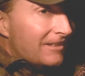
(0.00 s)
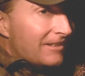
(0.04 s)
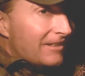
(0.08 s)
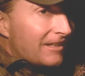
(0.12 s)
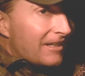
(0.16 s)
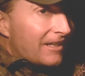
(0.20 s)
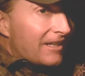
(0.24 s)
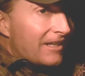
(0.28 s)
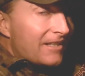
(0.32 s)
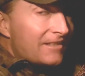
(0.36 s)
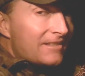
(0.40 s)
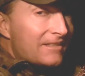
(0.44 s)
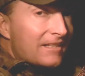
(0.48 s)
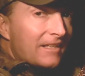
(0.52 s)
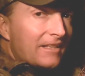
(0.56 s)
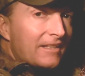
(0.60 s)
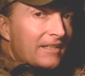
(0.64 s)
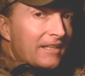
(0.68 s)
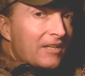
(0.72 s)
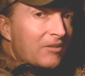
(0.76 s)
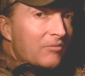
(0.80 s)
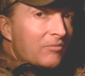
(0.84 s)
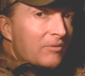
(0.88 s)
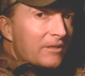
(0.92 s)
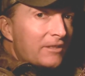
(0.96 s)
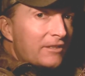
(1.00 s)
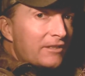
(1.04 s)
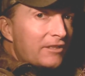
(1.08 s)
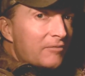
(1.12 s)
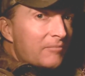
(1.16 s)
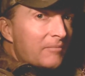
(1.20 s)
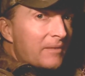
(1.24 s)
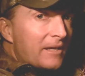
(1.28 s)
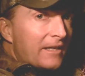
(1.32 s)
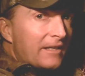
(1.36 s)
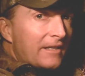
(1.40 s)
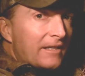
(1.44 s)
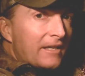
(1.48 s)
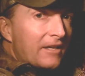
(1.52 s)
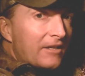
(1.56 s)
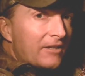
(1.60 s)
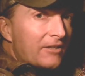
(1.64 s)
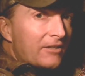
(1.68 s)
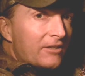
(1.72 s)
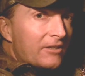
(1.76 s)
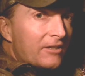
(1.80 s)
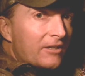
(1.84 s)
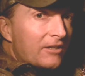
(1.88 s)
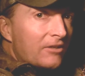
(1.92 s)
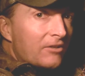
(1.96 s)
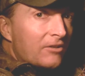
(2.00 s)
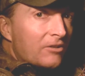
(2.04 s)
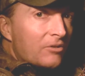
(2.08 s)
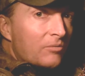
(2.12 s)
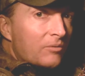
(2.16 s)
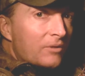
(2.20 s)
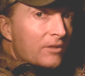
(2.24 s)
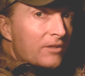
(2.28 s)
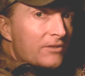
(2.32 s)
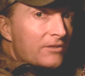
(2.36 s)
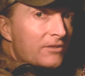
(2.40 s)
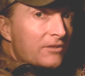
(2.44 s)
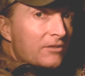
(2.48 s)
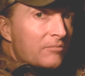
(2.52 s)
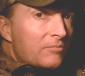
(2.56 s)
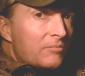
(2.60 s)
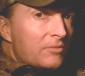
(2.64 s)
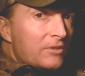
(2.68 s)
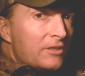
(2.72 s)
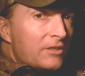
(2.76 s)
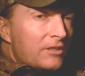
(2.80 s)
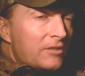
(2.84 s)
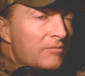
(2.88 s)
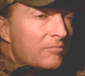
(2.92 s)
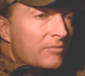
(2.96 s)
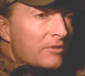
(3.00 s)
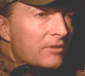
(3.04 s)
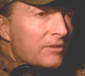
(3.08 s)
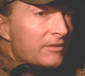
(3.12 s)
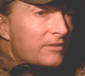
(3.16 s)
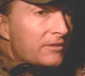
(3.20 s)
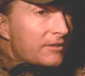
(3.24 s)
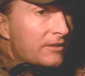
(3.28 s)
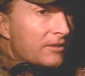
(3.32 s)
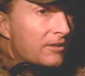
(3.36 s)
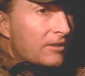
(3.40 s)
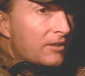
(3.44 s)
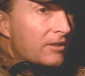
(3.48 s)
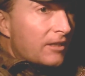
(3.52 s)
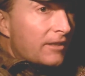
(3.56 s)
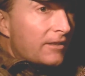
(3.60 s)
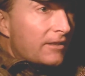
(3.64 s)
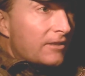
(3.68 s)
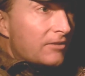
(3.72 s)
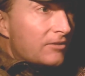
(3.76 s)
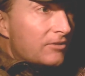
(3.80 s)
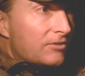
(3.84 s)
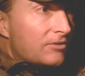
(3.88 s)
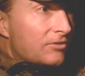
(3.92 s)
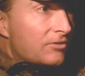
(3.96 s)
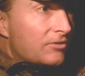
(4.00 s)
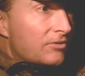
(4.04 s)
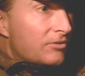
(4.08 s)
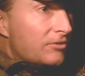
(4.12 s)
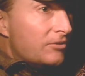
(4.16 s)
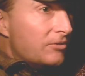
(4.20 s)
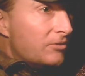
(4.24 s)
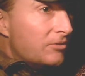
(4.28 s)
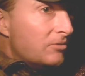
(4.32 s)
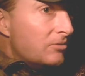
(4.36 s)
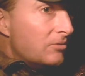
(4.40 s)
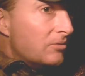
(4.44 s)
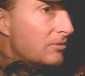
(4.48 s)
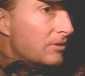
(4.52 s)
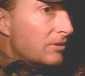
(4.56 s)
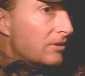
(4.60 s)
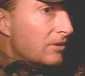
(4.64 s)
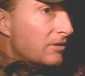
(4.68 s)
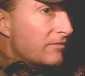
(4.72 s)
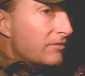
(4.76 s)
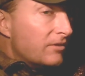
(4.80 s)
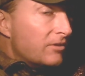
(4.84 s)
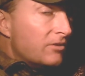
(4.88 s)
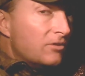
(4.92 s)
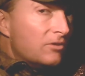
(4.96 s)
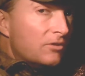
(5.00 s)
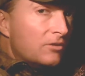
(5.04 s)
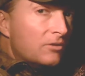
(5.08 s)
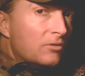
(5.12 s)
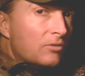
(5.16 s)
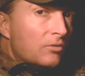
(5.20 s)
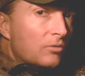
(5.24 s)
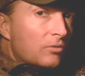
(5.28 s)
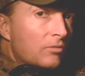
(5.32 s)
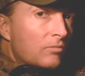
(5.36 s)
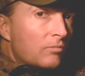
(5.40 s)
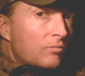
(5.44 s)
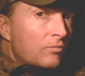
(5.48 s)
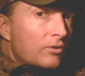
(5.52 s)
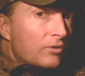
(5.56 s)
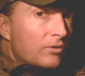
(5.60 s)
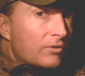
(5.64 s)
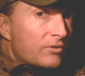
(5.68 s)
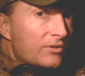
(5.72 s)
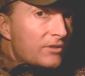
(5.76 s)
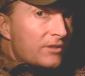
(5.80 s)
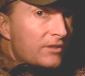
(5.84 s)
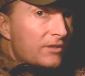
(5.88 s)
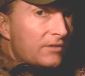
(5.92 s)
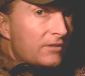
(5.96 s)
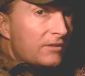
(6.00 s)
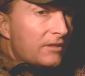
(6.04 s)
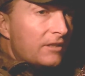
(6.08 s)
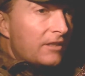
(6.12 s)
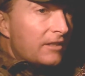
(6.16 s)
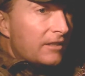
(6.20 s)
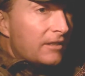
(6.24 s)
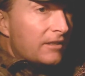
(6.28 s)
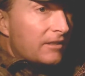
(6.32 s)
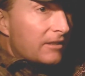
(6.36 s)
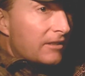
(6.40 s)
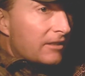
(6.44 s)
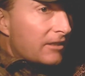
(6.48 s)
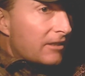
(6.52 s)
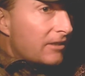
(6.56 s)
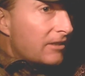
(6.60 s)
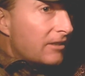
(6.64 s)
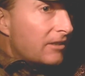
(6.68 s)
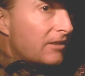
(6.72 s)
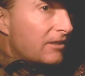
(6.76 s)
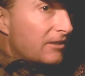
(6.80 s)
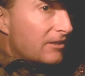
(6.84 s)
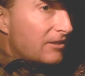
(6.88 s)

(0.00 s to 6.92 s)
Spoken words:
Guys, I can't wait to get back out here. I don't know when it's going to be, but I can assure you, if the good Lord wills it, and